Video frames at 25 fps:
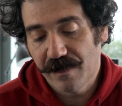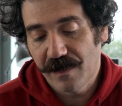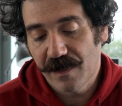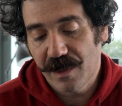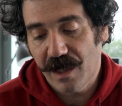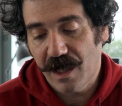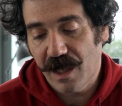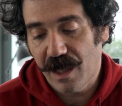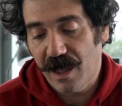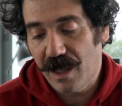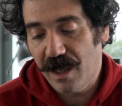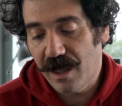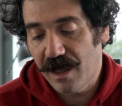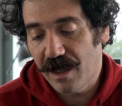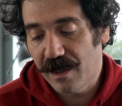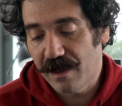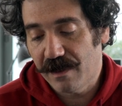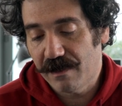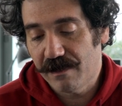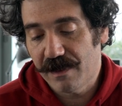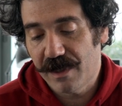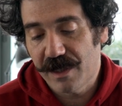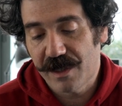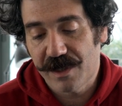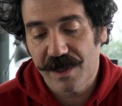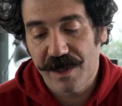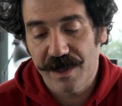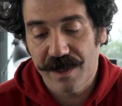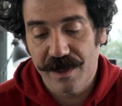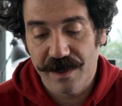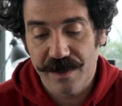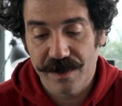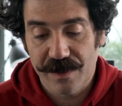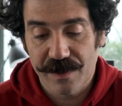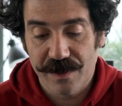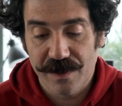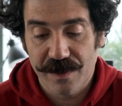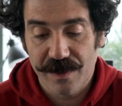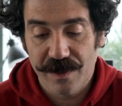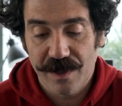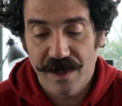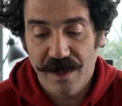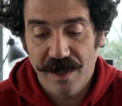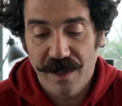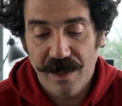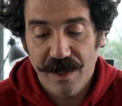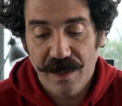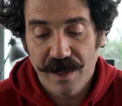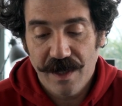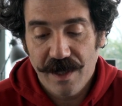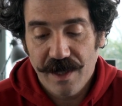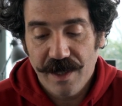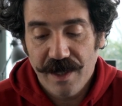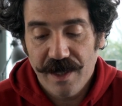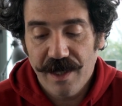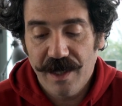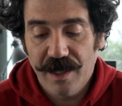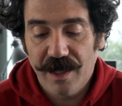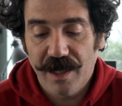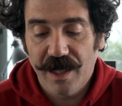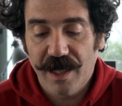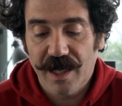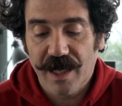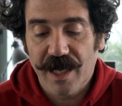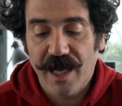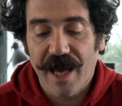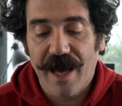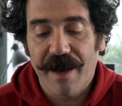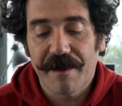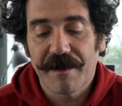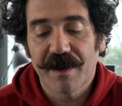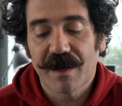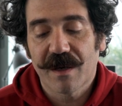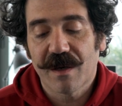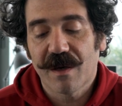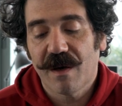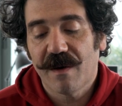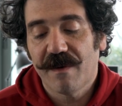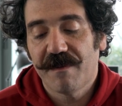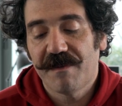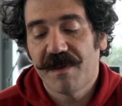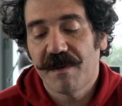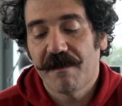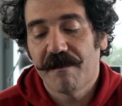This is Ilya Kabakov,